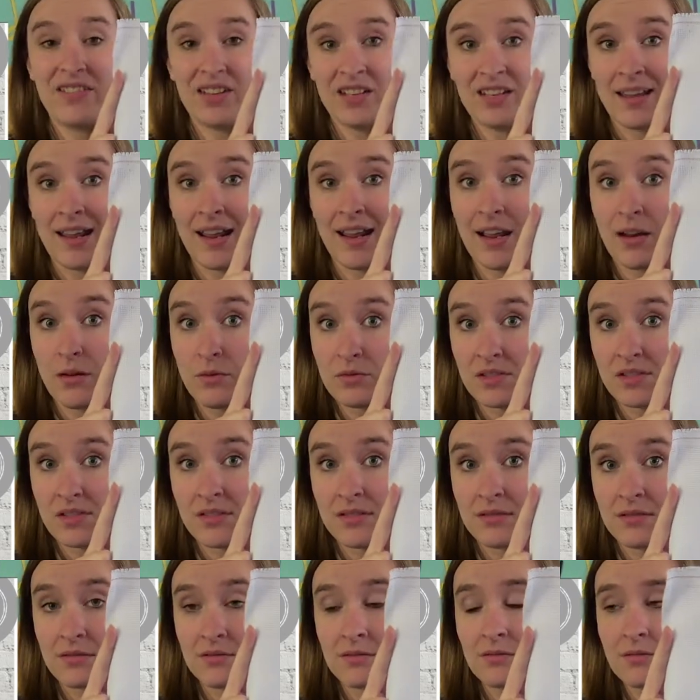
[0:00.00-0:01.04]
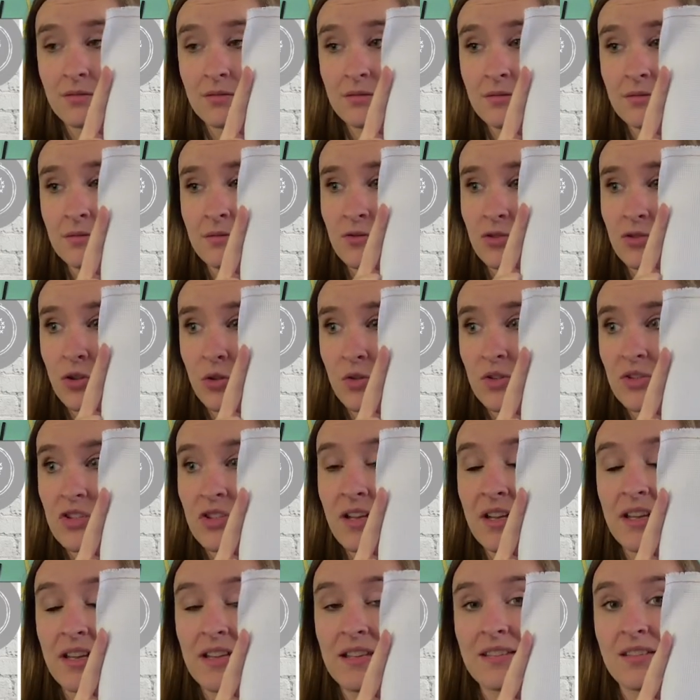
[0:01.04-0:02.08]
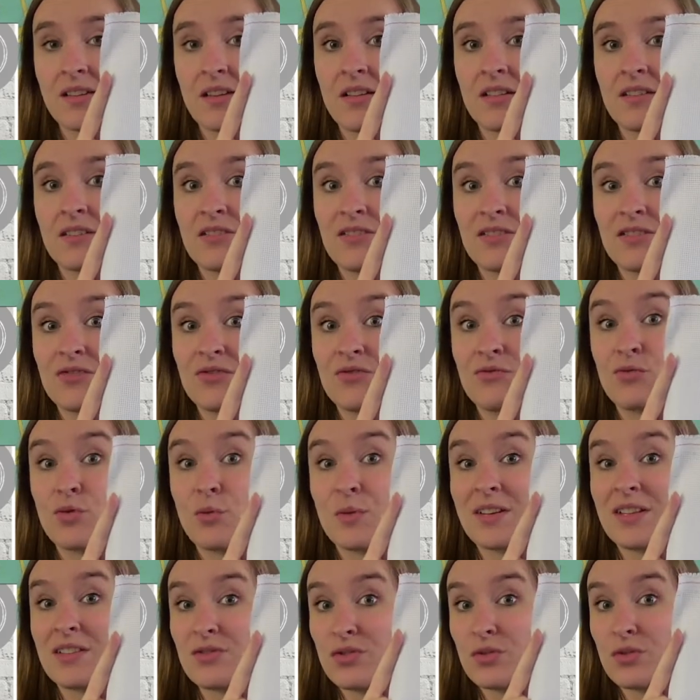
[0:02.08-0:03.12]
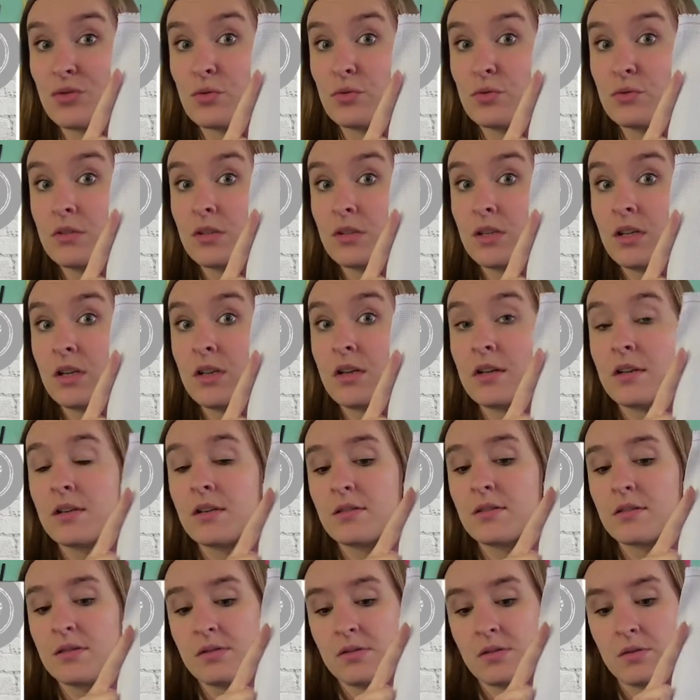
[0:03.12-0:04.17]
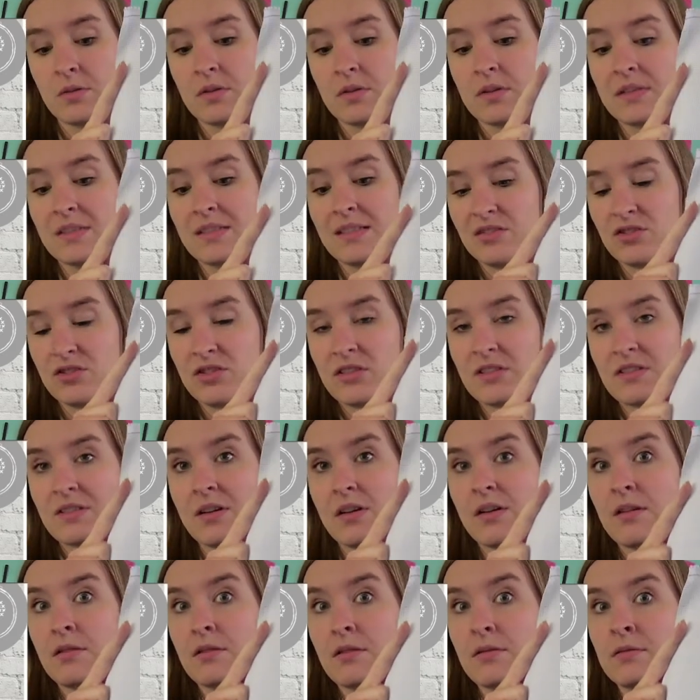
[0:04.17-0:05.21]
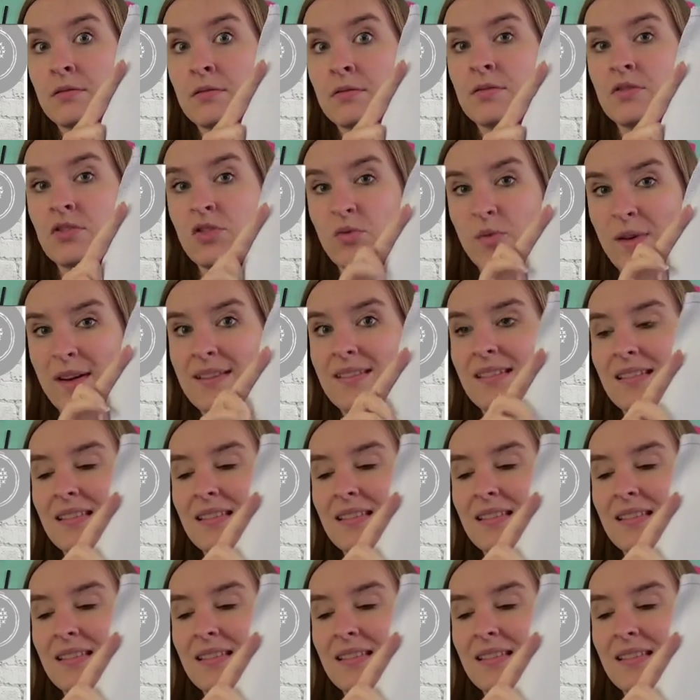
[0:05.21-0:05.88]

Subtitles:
count. Georgia is on 22. So the stitches are twice as